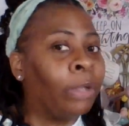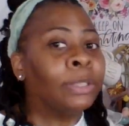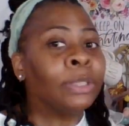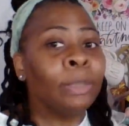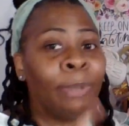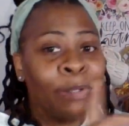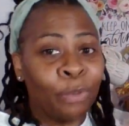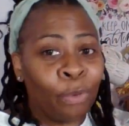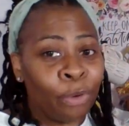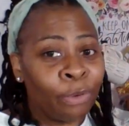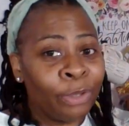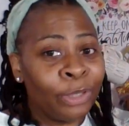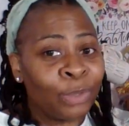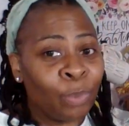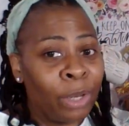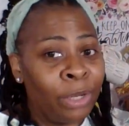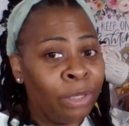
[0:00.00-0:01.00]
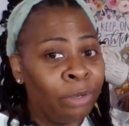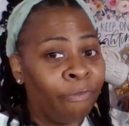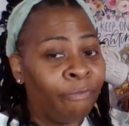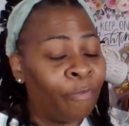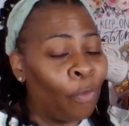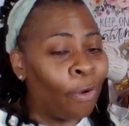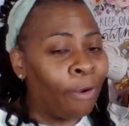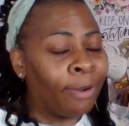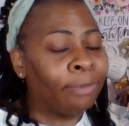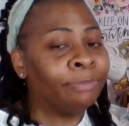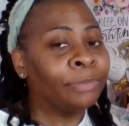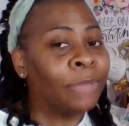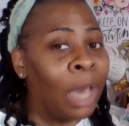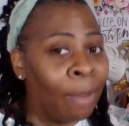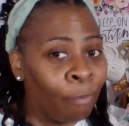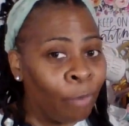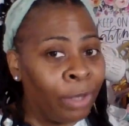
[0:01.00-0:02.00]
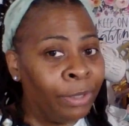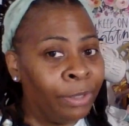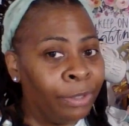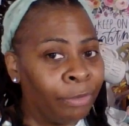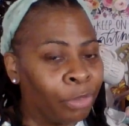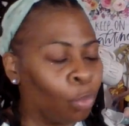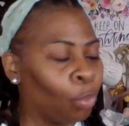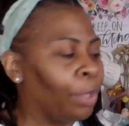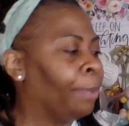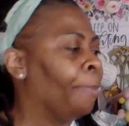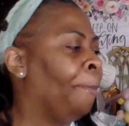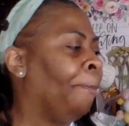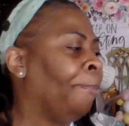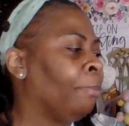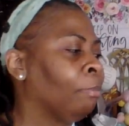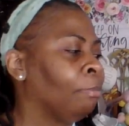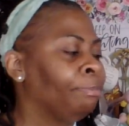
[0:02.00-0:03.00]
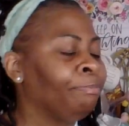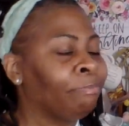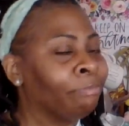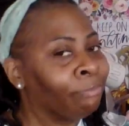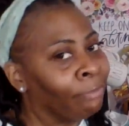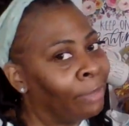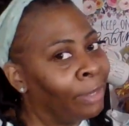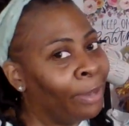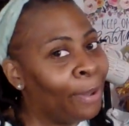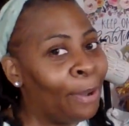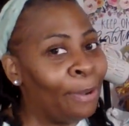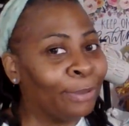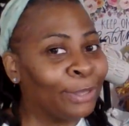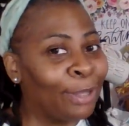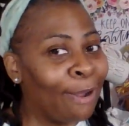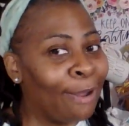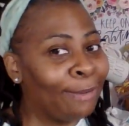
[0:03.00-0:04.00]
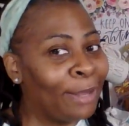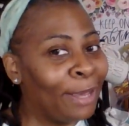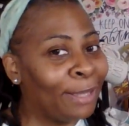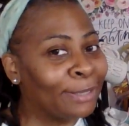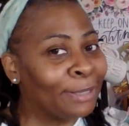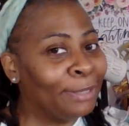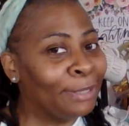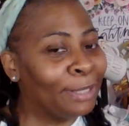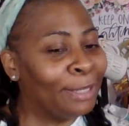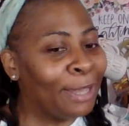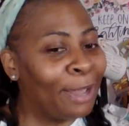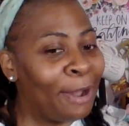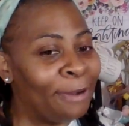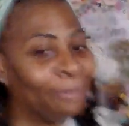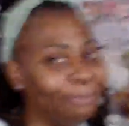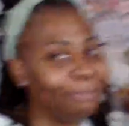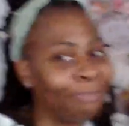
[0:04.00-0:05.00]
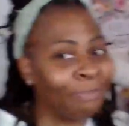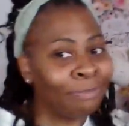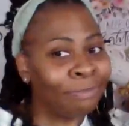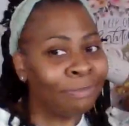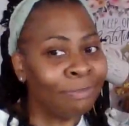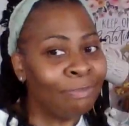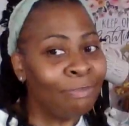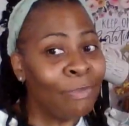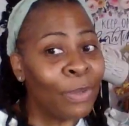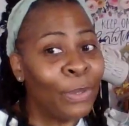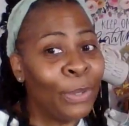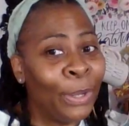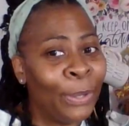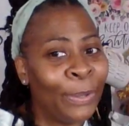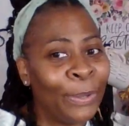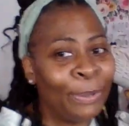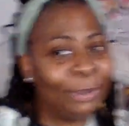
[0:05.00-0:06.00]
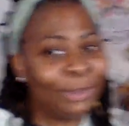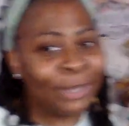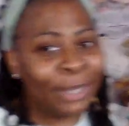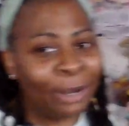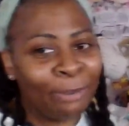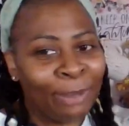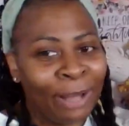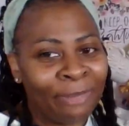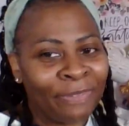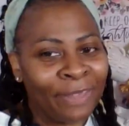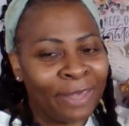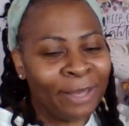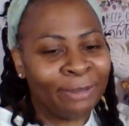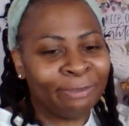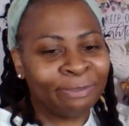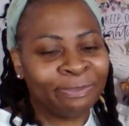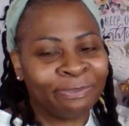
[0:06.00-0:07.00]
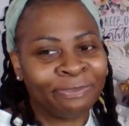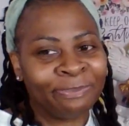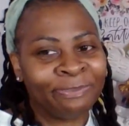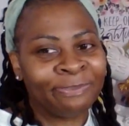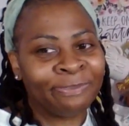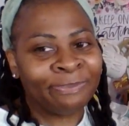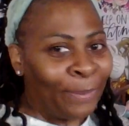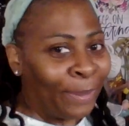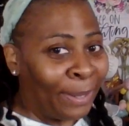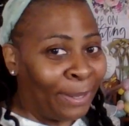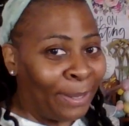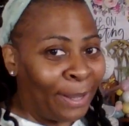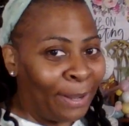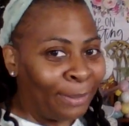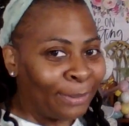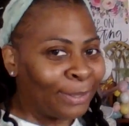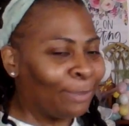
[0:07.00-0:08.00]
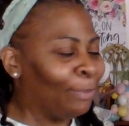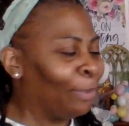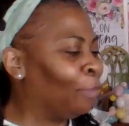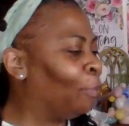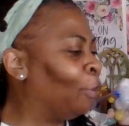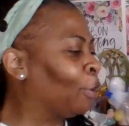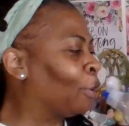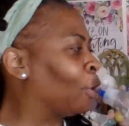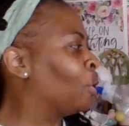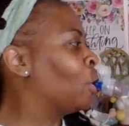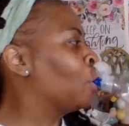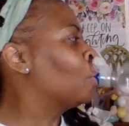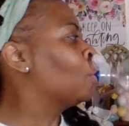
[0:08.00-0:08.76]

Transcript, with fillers: So my daughter is rating it a four. I'm rating it a three. On to our last cookie, y'all. Uh-oh, sorry about that. Okay, y'all, some more water.